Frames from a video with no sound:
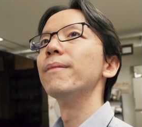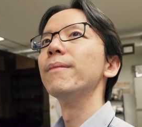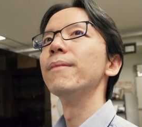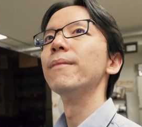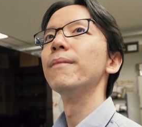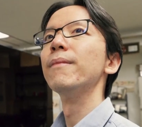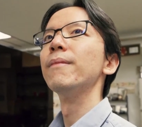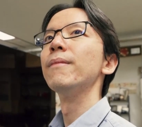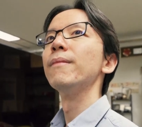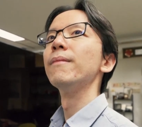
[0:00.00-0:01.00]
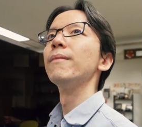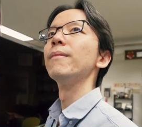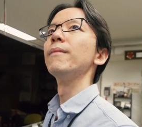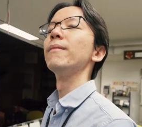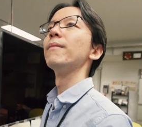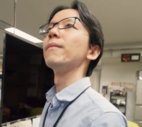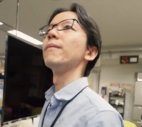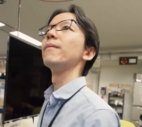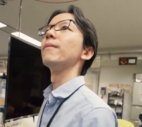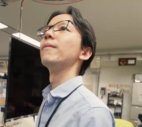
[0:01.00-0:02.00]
Nobody speaks.